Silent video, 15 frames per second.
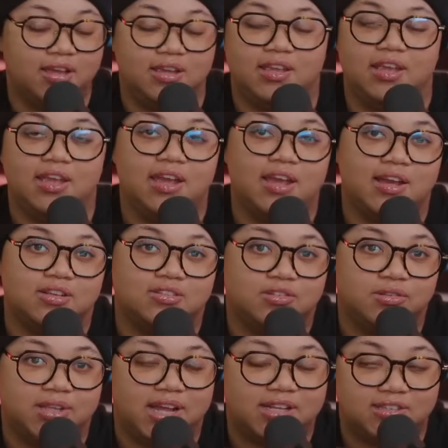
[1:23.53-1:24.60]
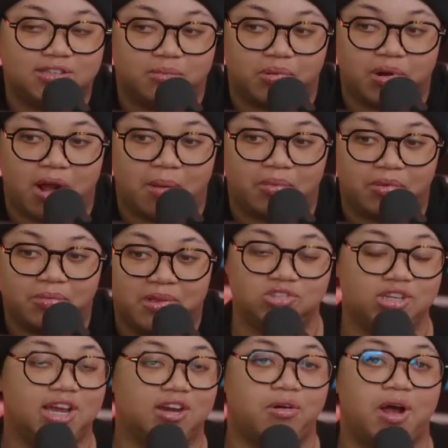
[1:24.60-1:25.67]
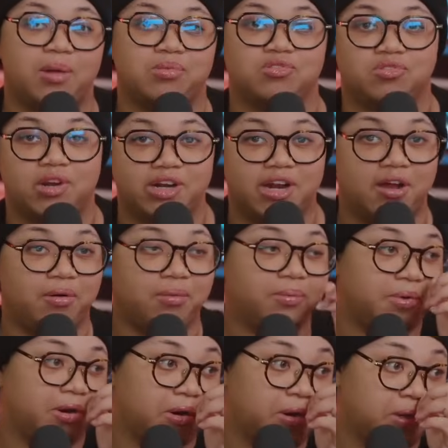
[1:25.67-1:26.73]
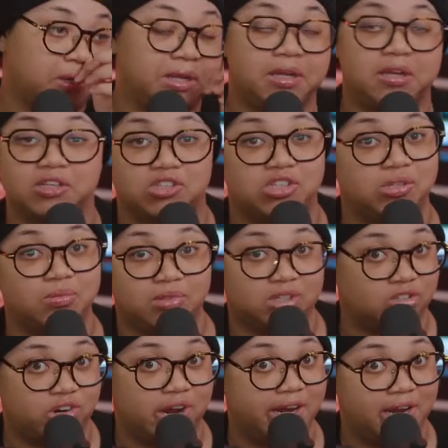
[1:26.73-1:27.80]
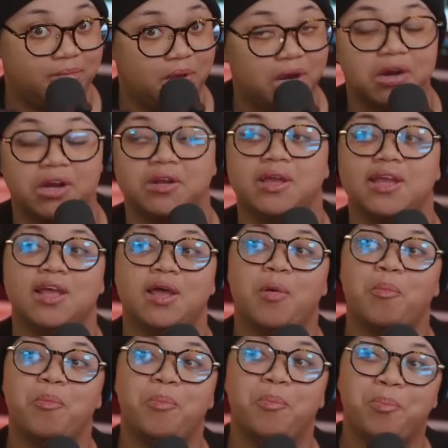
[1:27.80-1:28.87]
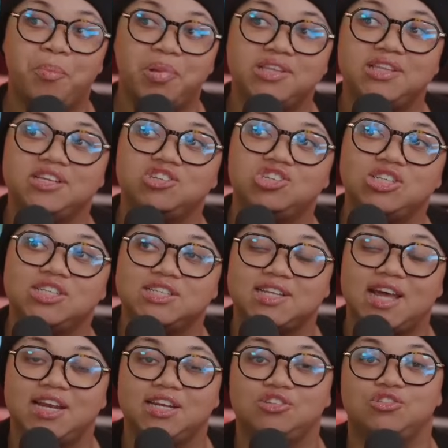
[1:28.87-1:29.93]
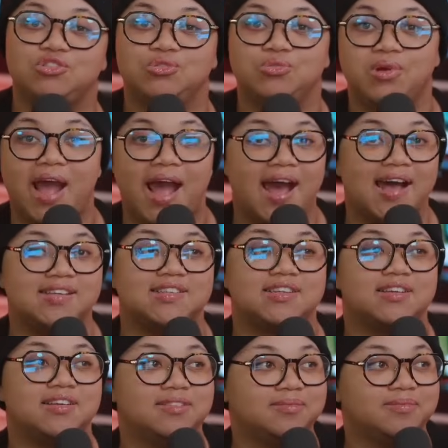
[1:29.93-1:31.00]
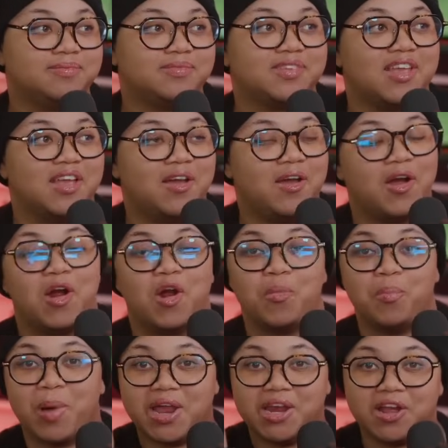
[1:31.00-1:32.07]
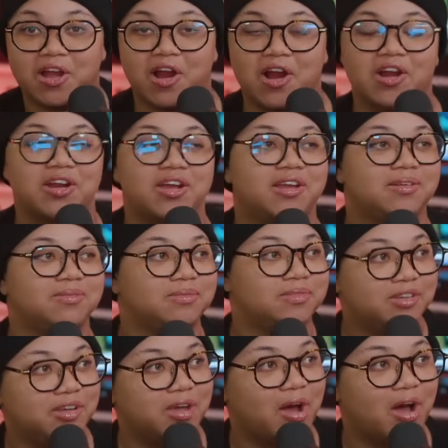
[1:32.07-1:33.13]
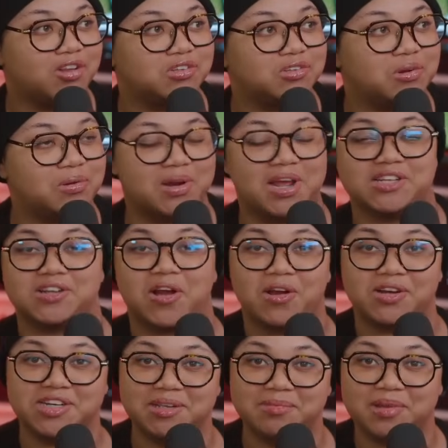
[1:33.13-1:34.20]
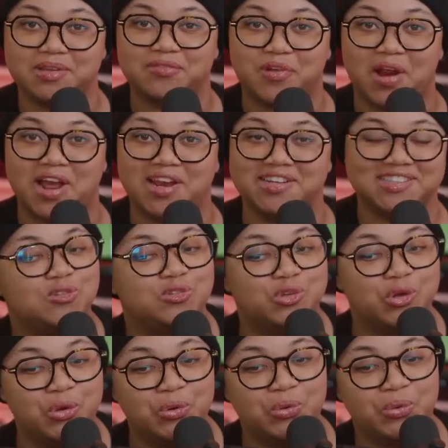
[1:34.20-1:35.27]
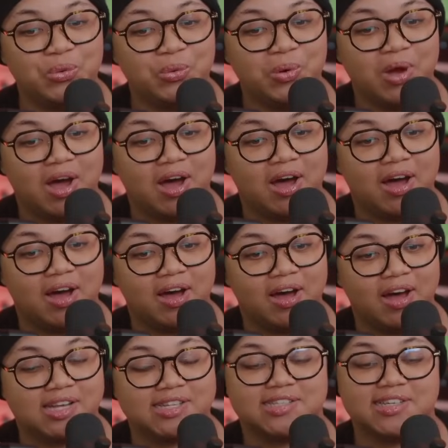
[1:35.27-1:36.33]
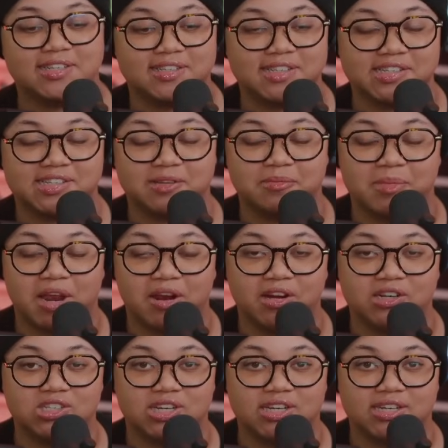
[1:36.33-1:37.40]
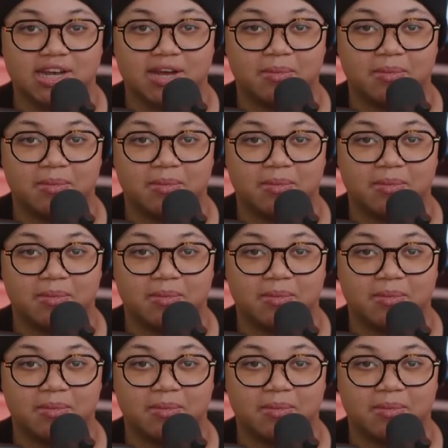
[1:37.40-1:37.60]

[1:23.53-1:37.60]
yeah, so that's the problem. She got no options right now currently because she wasn't trying to get married. But then she decided to ask her bodyguard, also known as our demon friend, to assist us in marriage. And